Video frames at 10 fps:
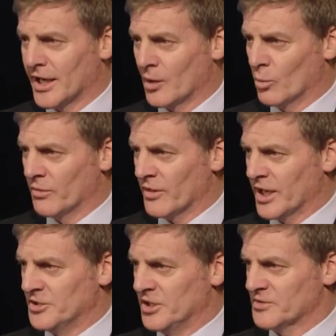with
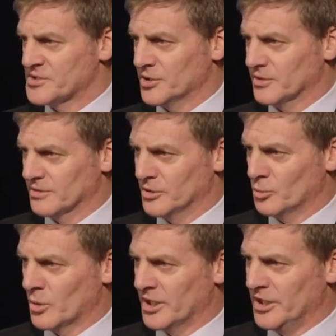a deficit
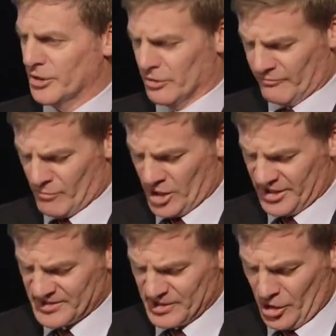in 1 year of
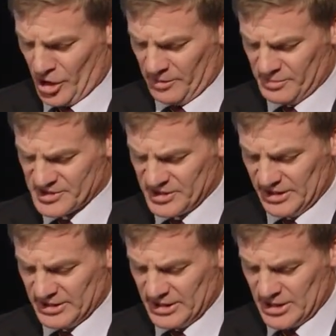
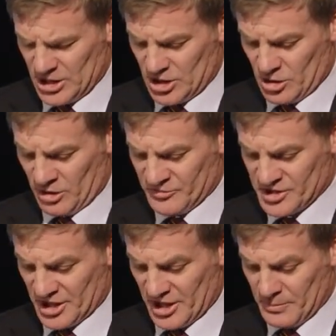-9% of
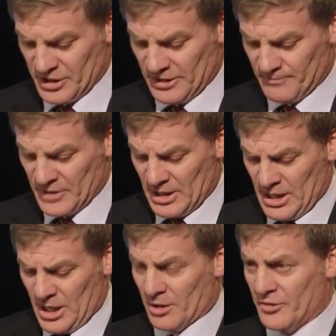GDP.
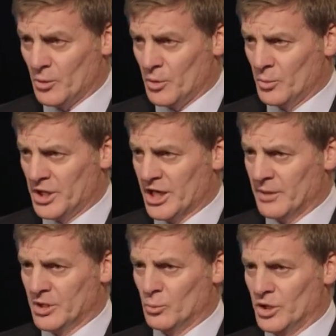And I think when we
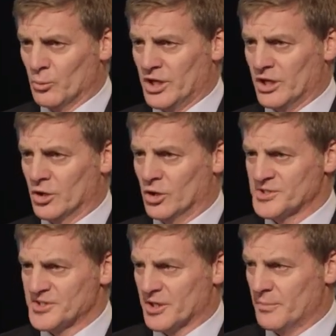came in, we
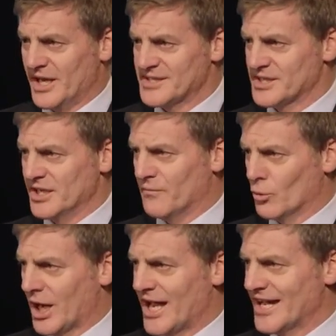recognised the capacity
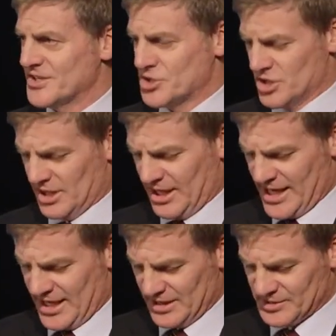for large
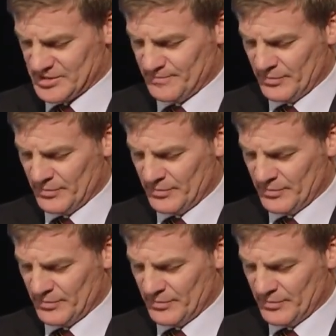gains.